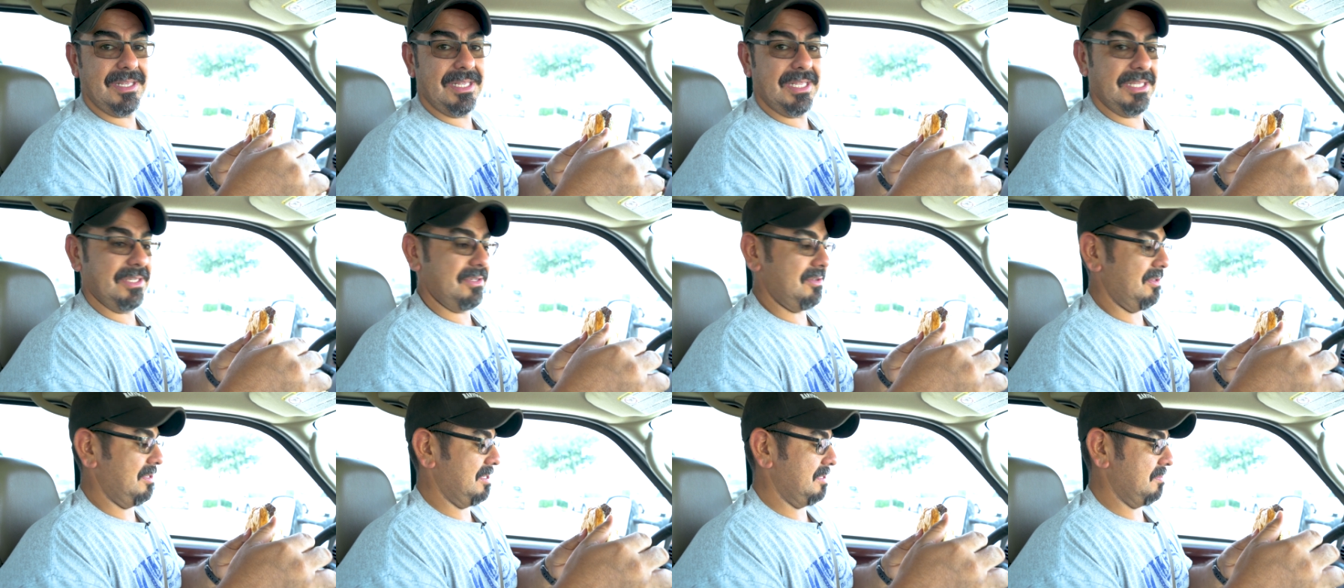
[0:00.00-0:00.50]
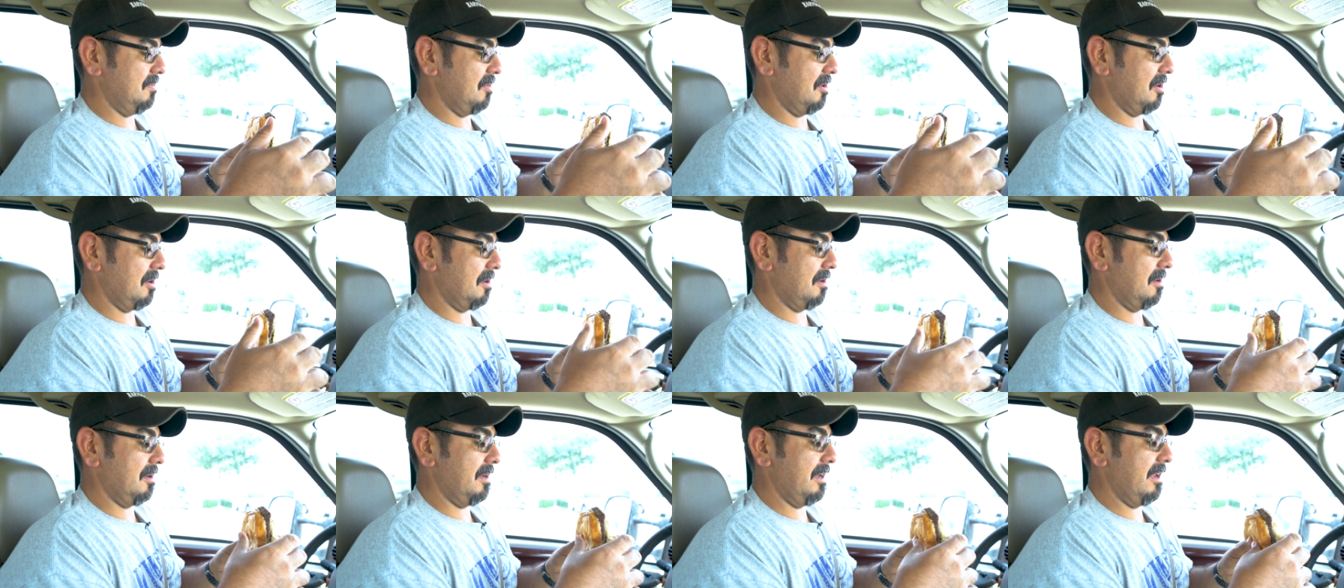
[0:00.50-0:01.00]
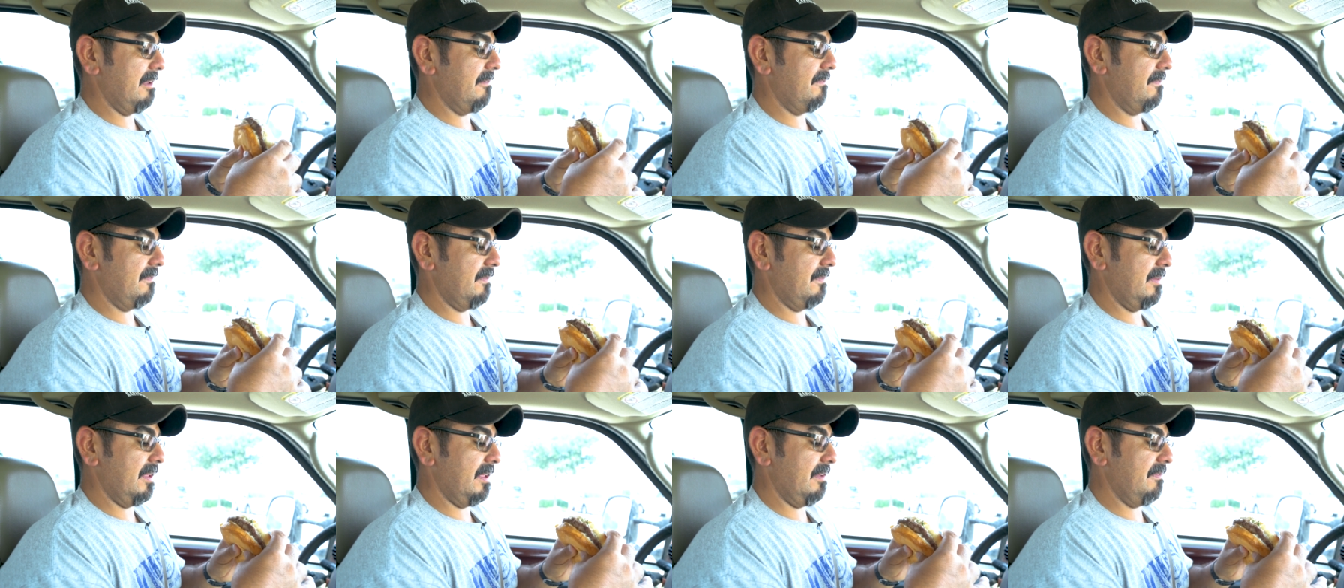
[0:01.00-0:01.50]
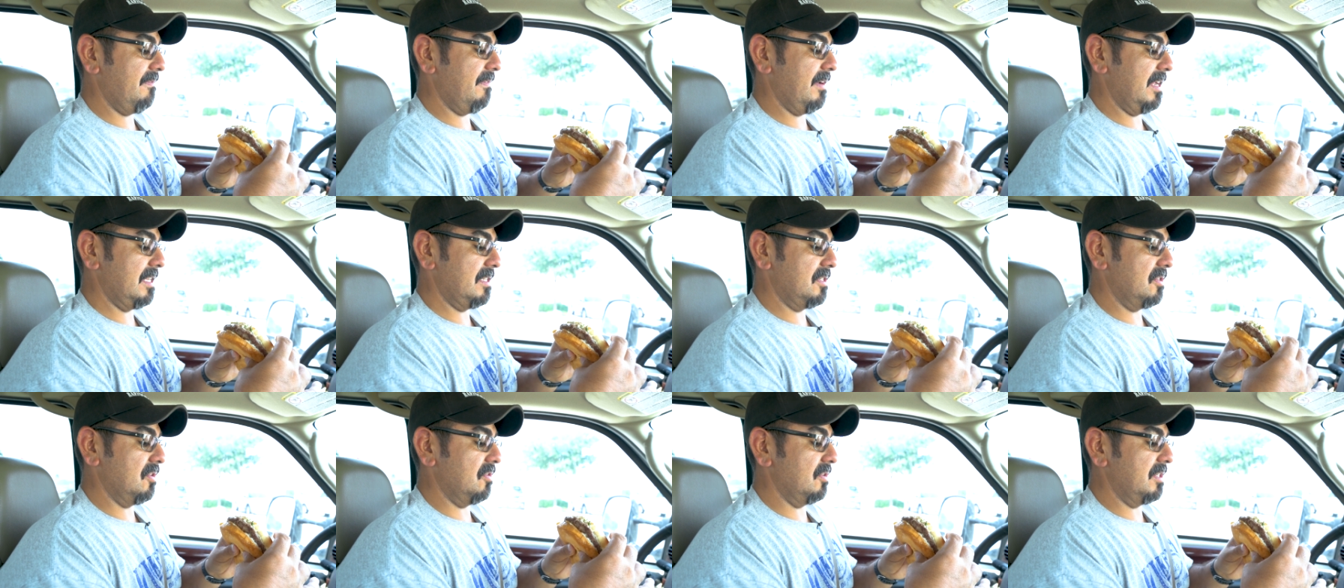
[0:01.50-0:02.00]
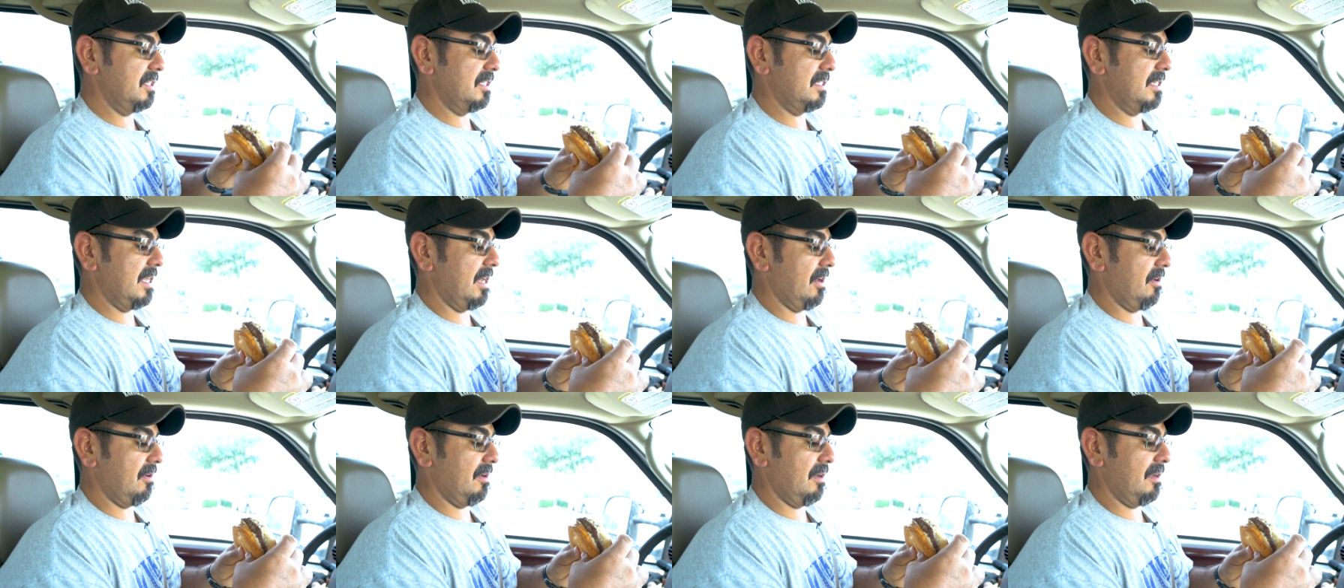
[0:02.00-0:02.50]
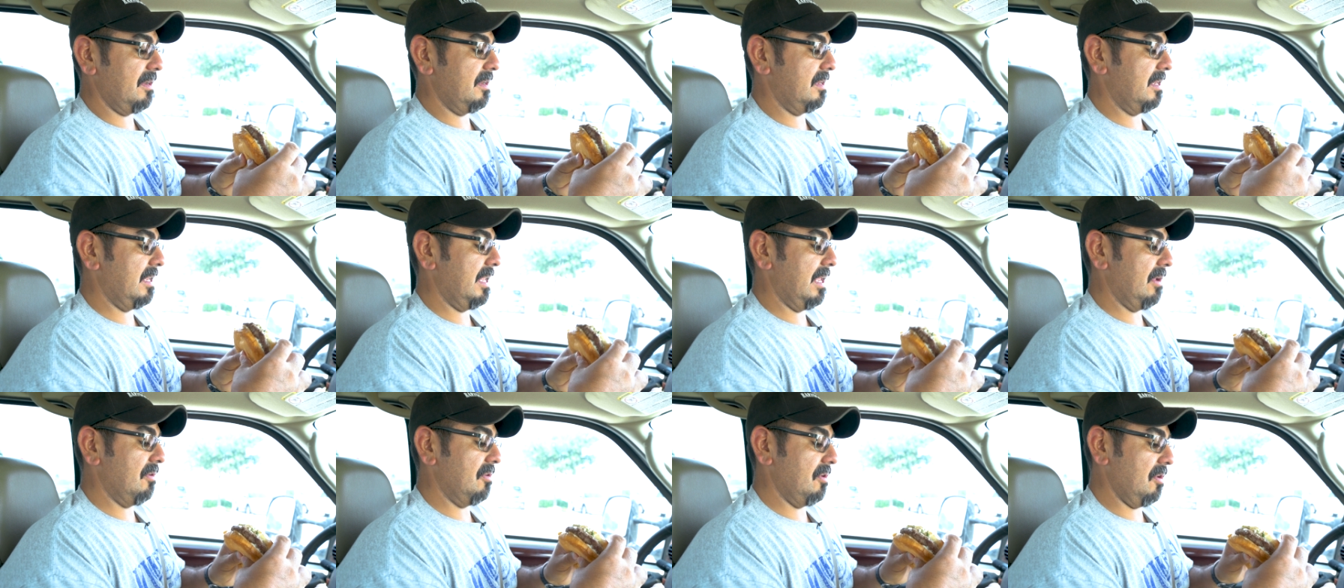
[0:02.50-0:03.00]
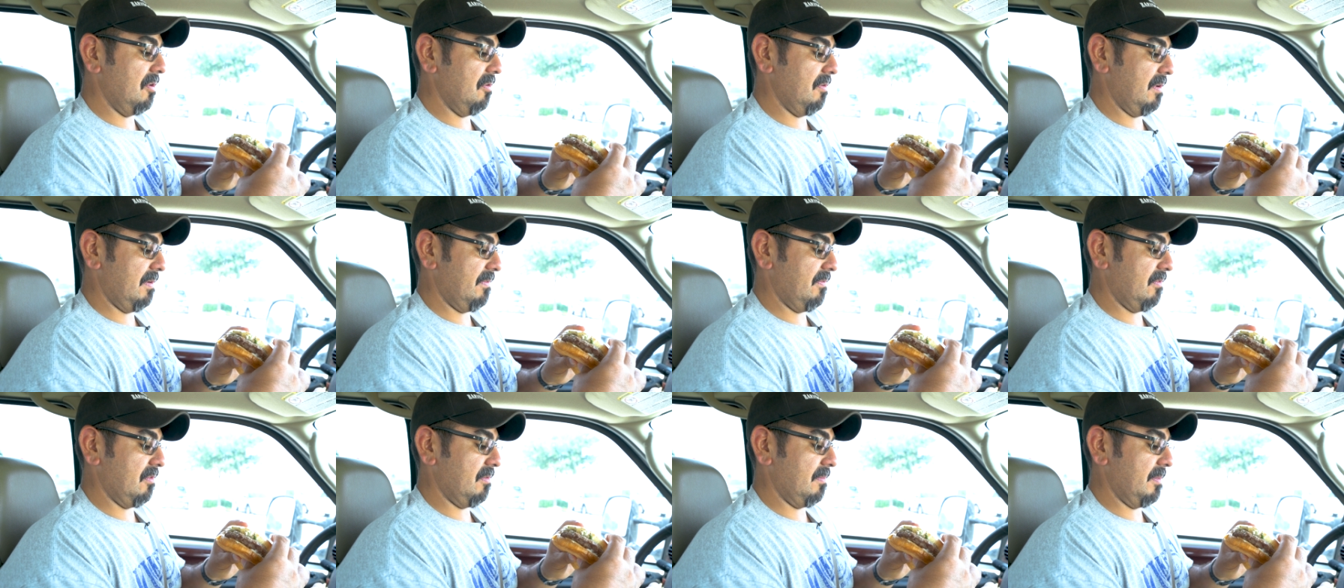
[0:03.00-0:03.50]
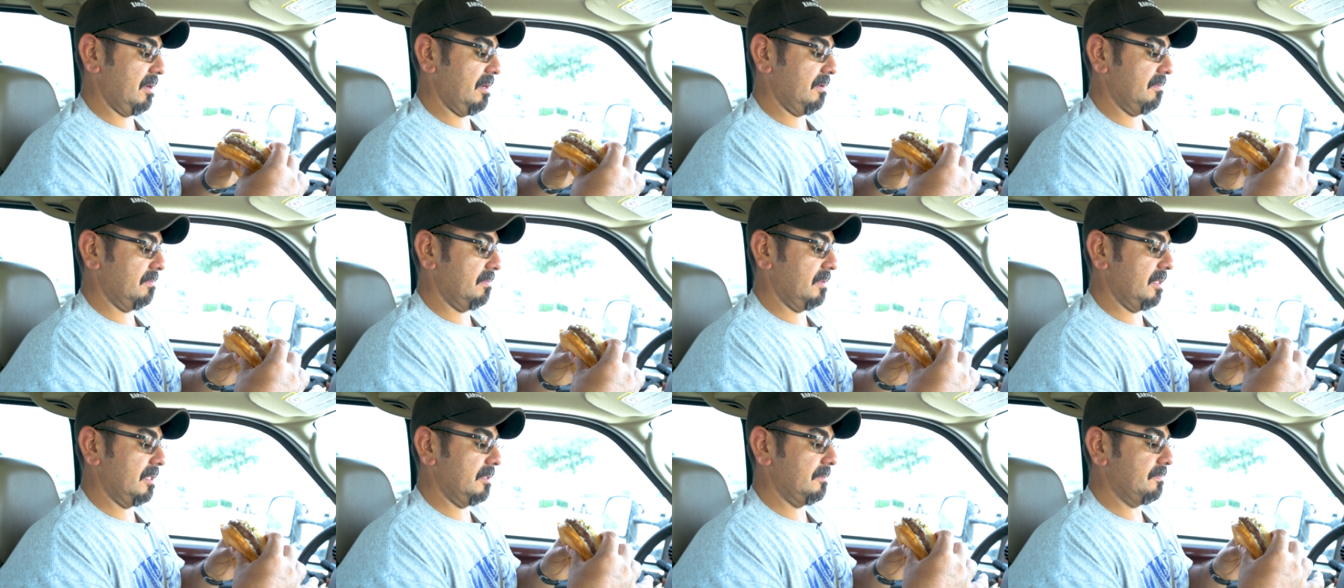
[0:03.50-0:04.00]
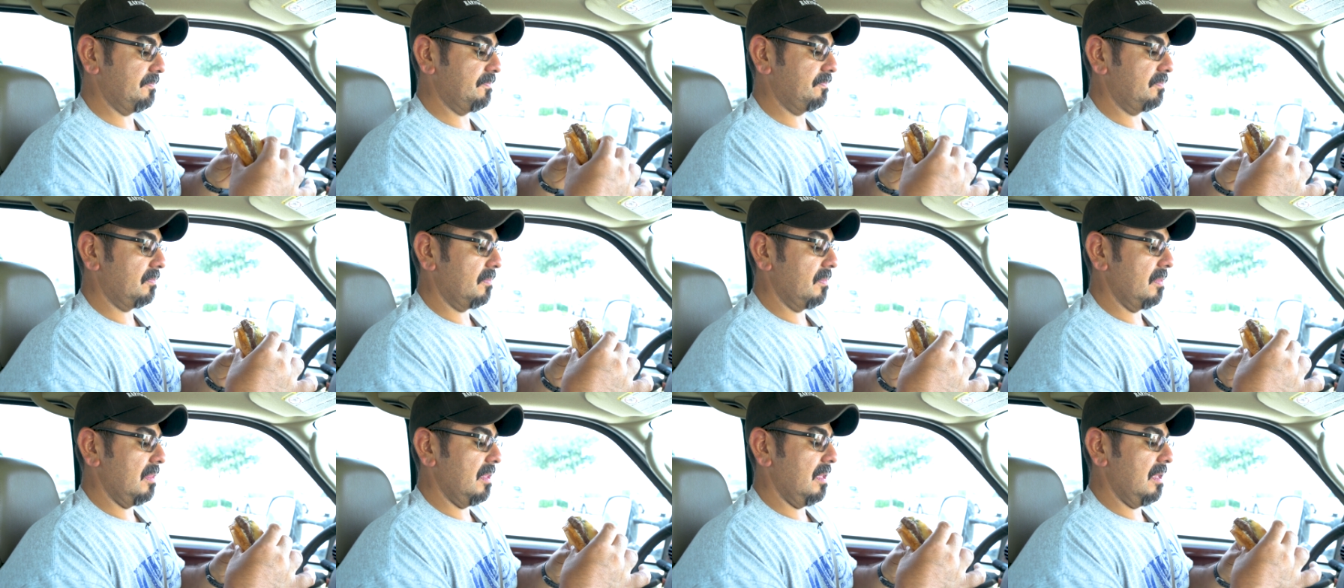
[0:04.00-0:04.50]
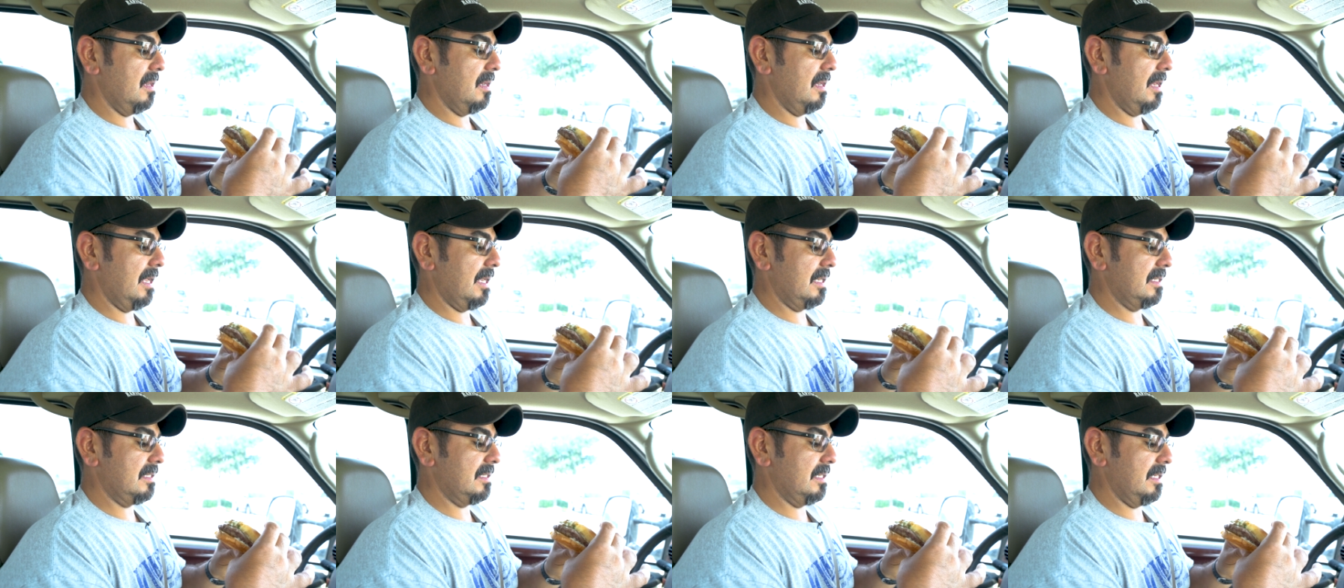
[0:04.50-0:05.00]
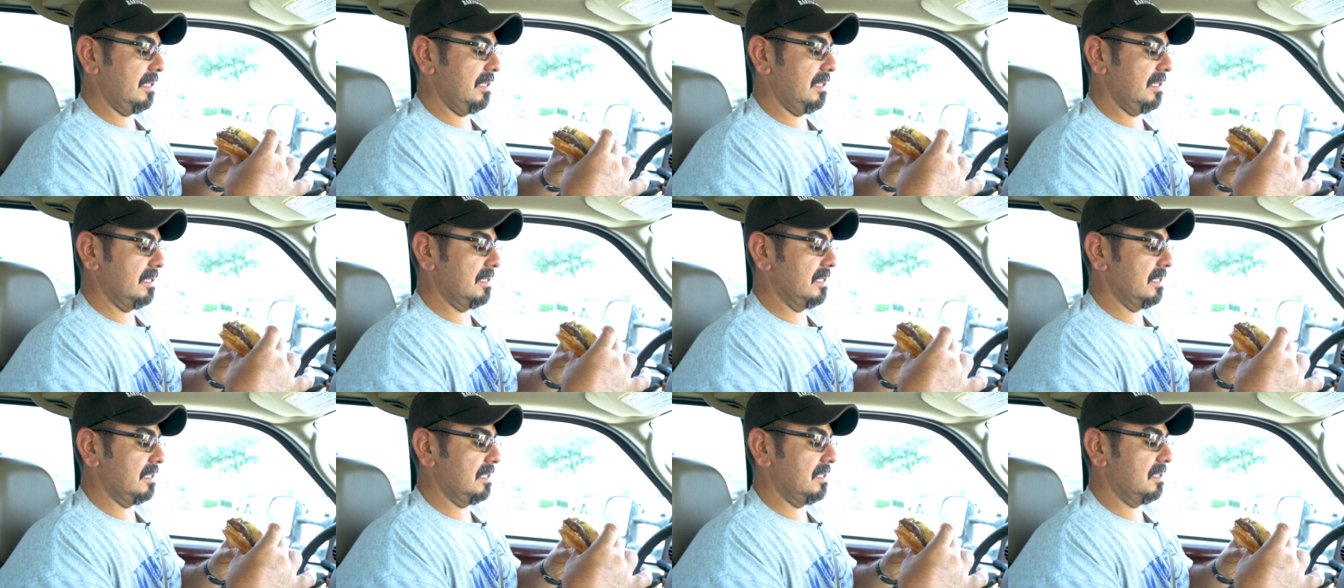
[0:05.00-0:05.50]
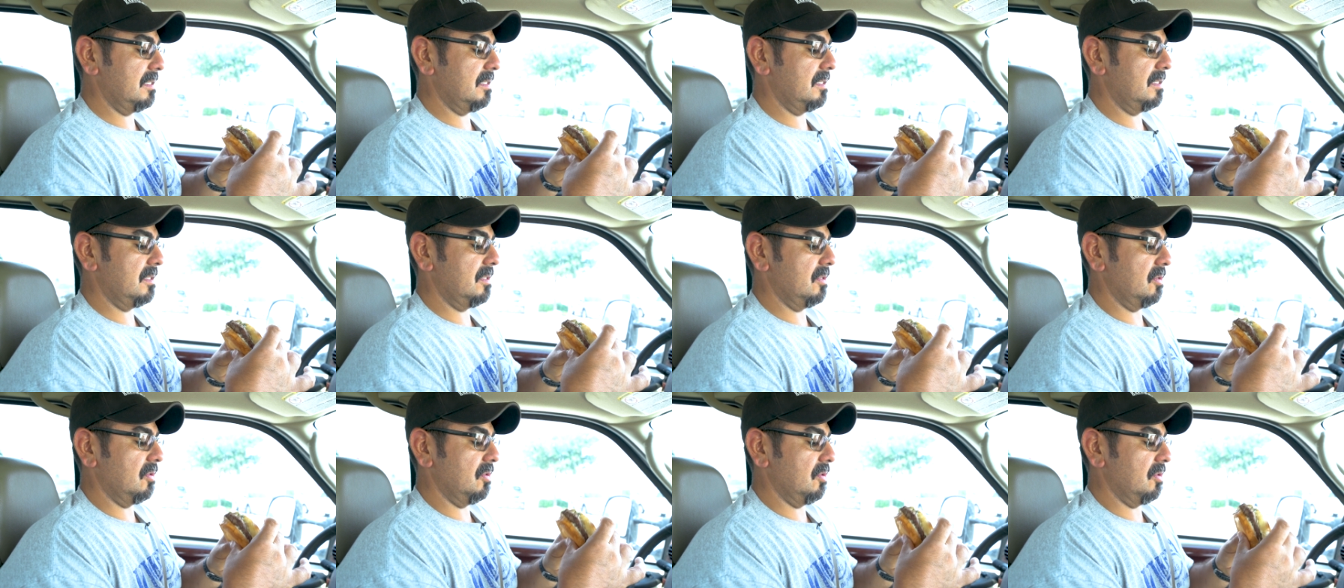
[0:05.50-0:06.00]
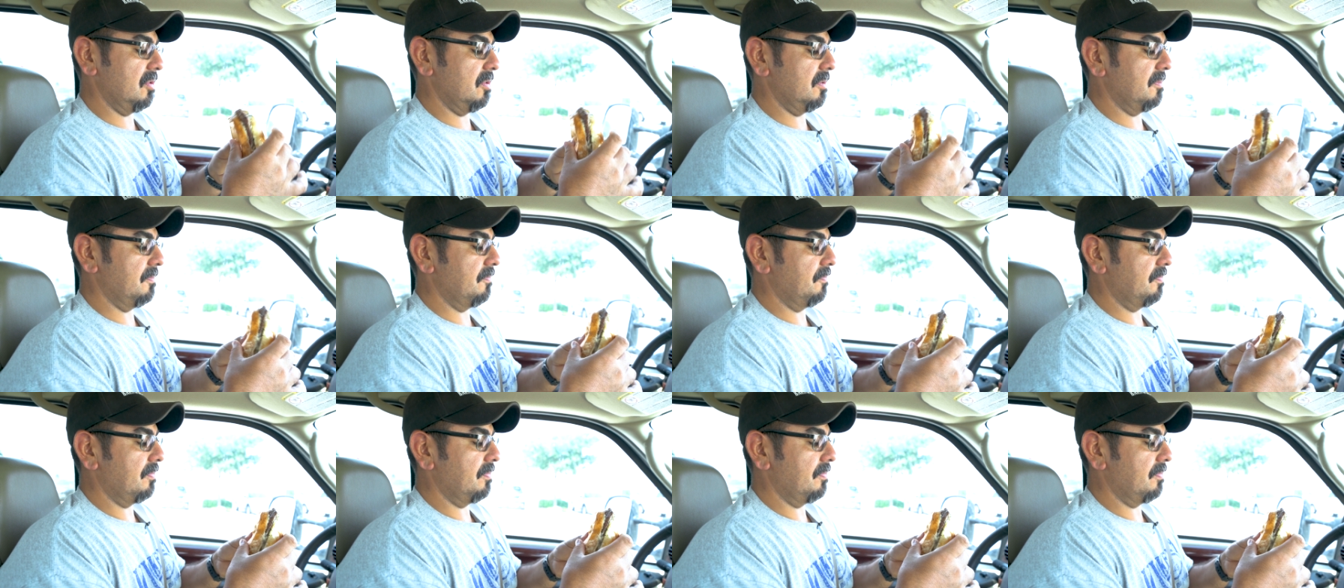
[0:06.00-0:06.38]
into this burger if if I so desired they'll do it for me but like I said this is so good